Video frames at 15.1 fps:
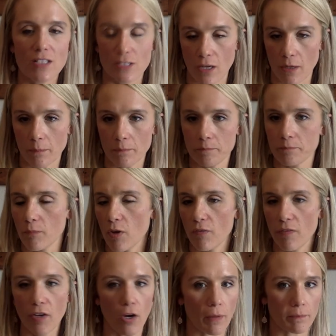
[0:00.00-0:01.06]
So,
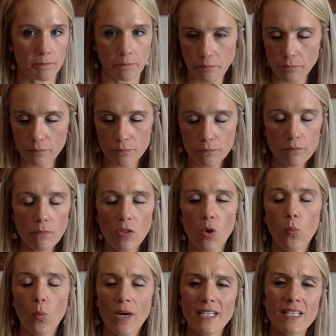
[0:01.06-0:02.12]
moving on.
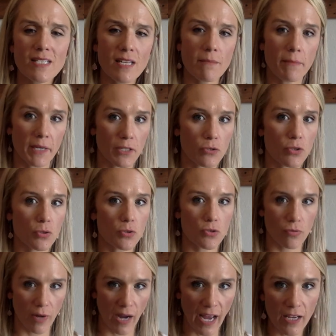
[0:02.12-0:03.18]
What does it mean to
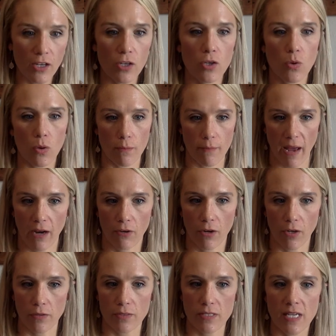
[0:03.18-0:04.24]
track your
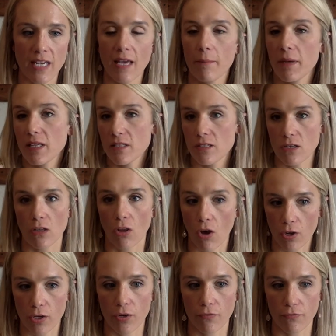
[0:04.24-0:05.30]
macros? It means to
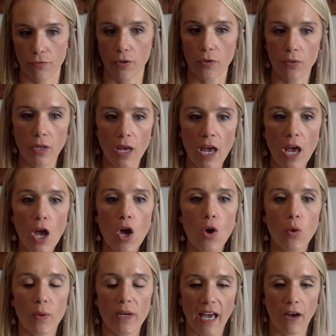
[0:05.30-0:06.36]
log your food.
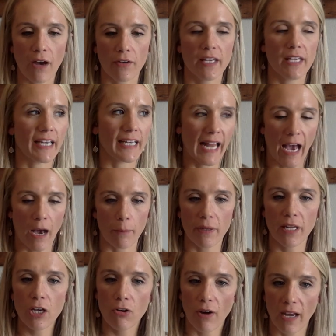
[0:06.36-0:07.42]
We calculate how
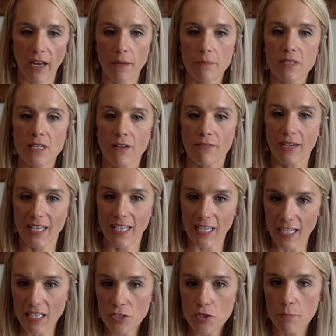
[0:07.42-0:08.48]
many grams of
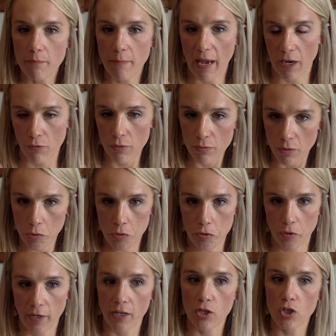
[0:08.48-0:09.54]
each
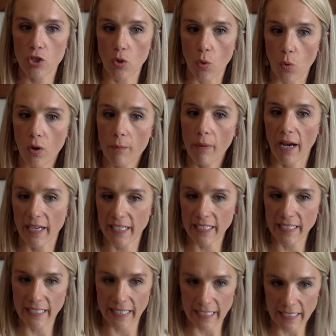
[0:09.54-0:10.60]
macronutrient your
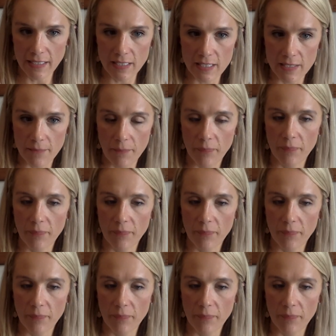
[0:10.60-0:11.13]
body needs,